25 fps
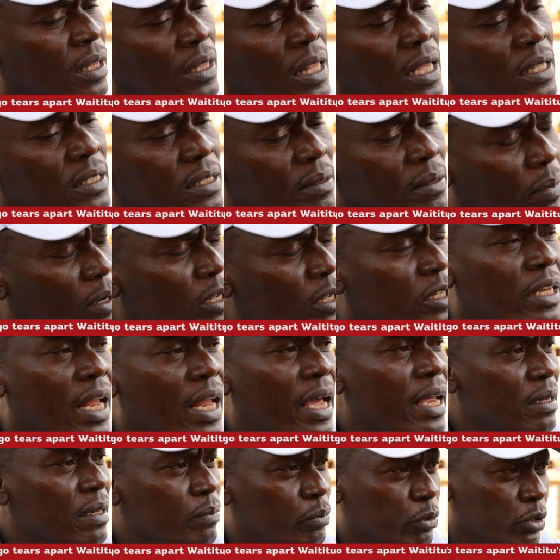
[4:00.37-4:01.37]
That's about
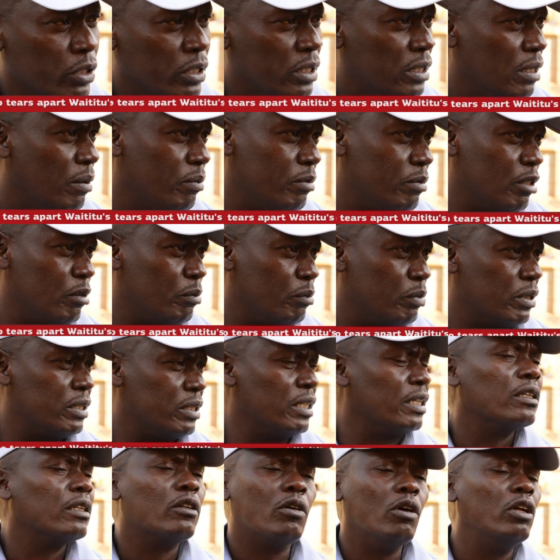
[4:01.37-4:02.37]
9 point something.
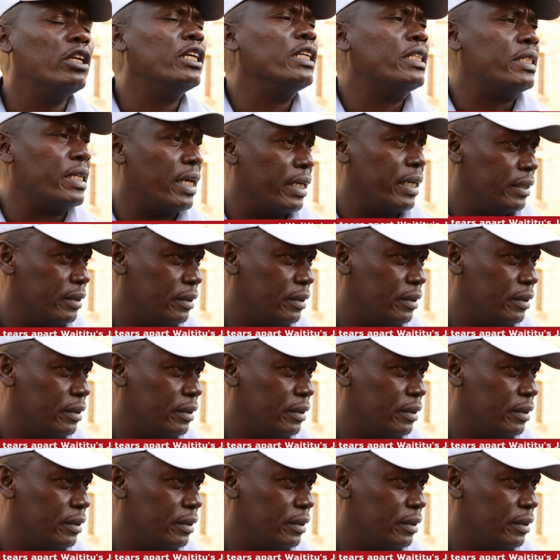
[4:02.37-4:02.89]
Call it 10.